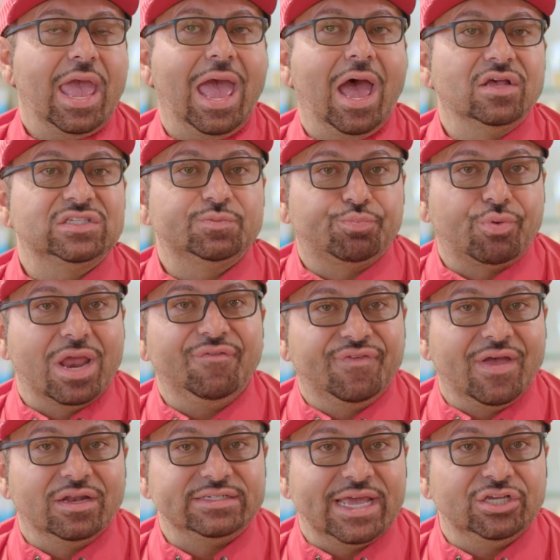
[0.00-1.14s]
our spray
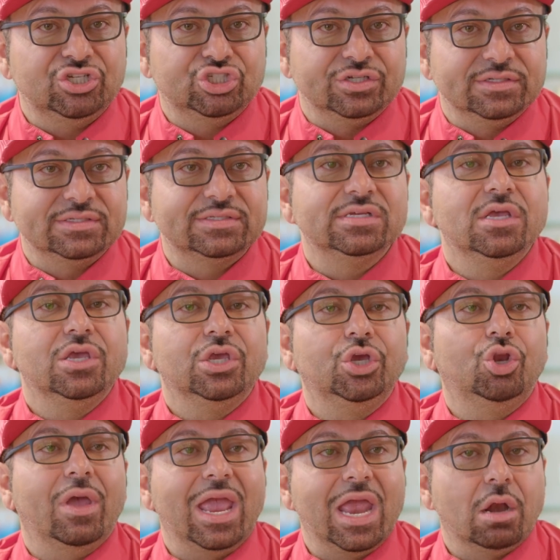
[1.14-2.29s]
foundations,
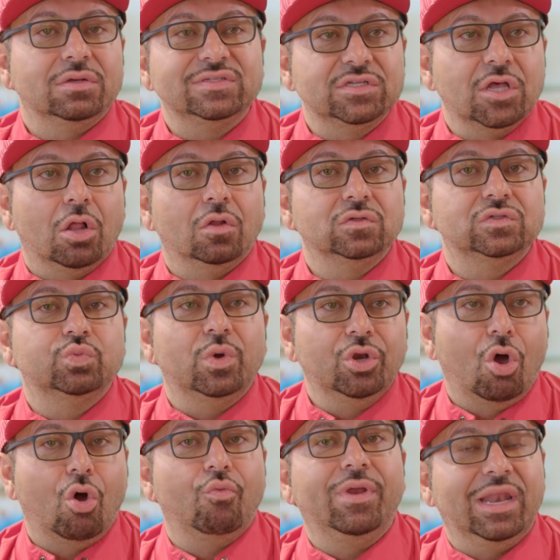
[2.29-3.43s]
aerosols were
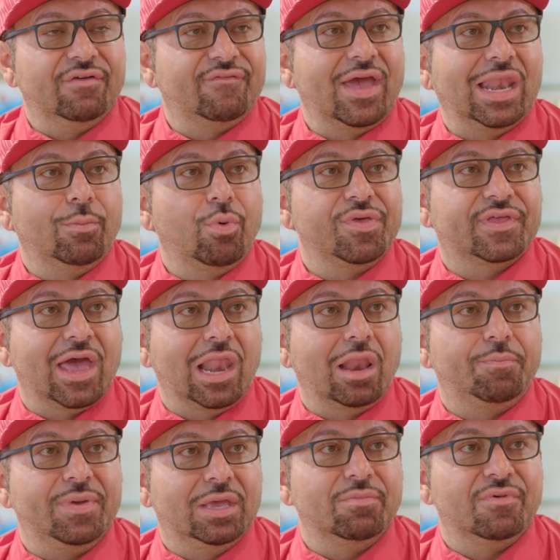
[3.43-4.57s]
not really available with colour
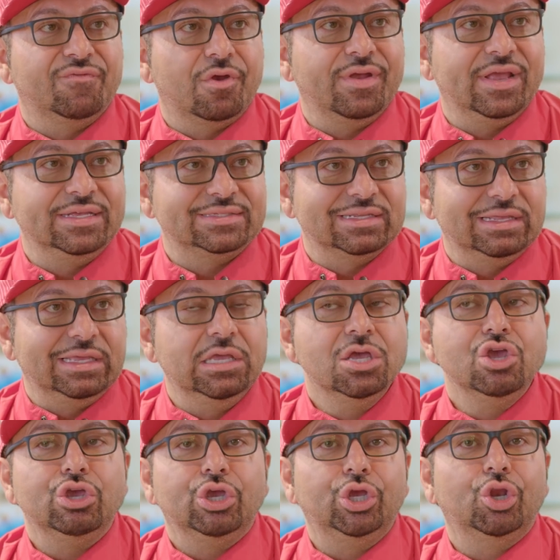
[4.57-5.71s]
pigment very easily,
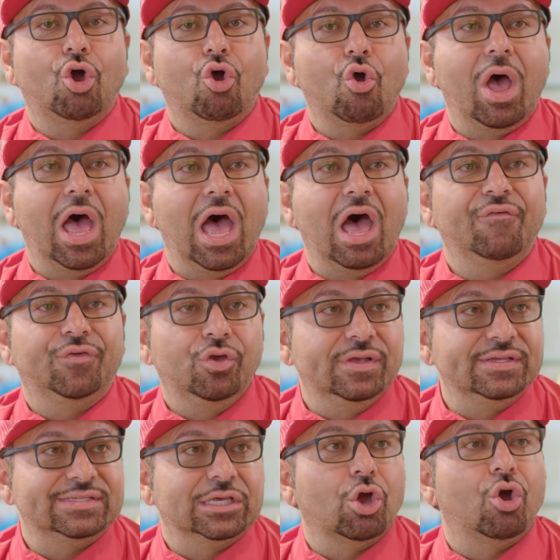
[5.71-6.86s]
a few
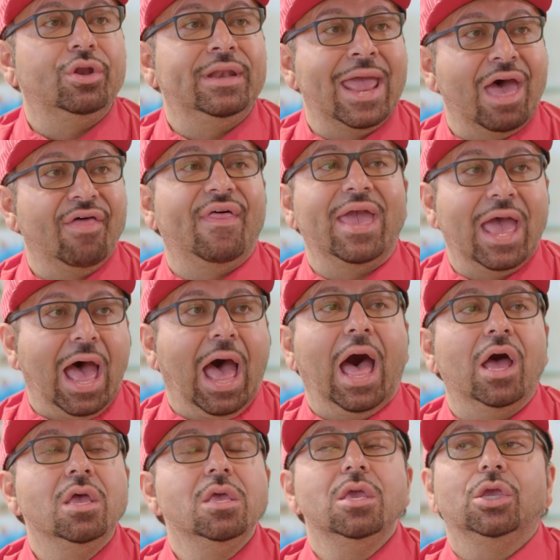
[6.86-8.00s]
years ago. Now they are.
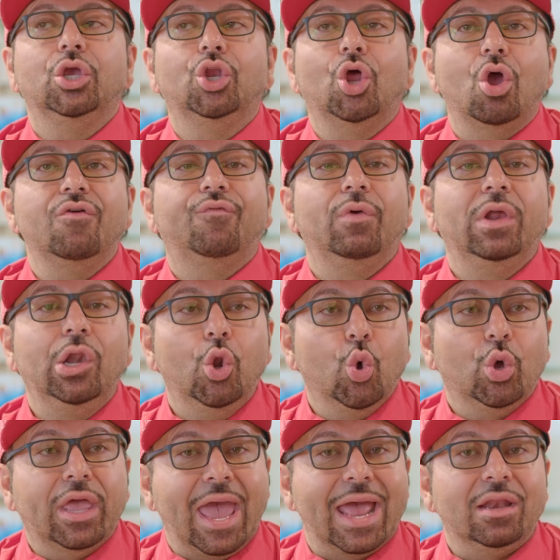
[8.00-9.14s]
If we
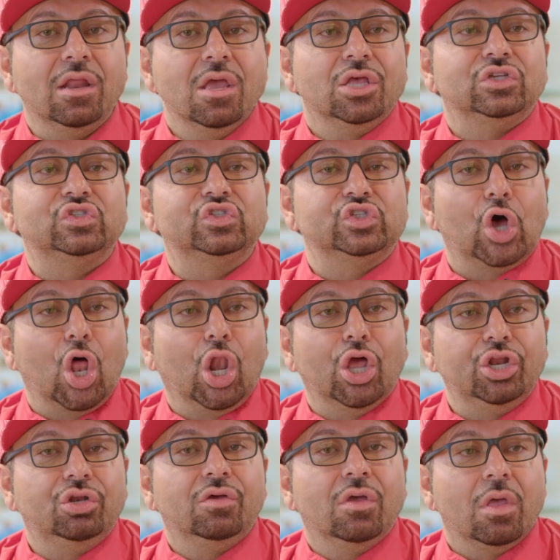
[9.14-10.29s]
look at
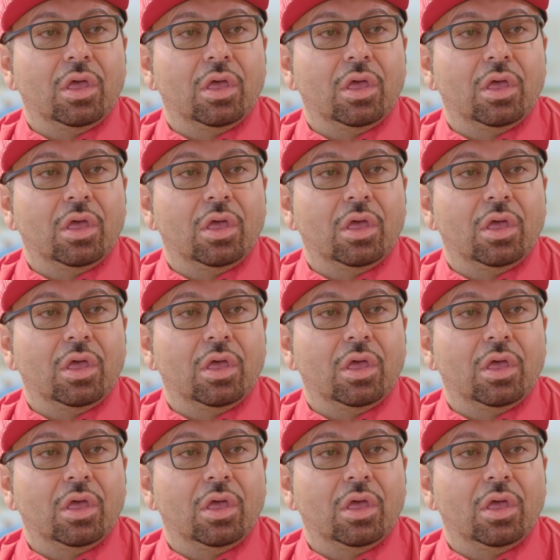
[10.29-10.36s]
solid,